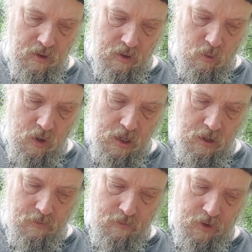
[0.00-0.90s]

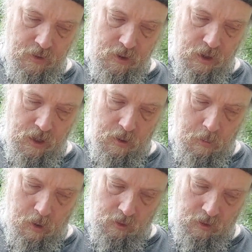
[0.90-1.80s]
really fun thing
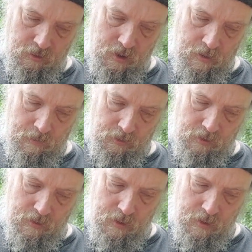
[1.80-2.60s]
about this knife is